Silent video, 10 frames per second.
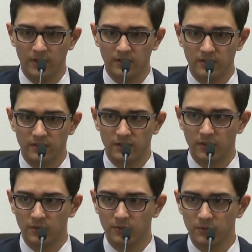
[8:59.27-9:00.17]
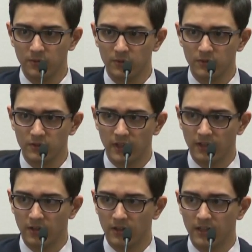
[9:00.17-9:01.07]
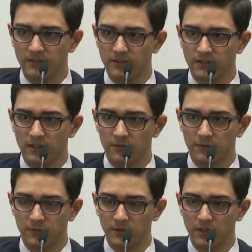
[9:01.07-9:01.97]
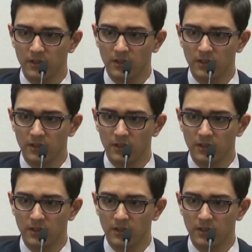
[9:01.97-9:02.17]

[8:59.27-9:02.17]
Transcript: and it's, saying all kinds of stuff, and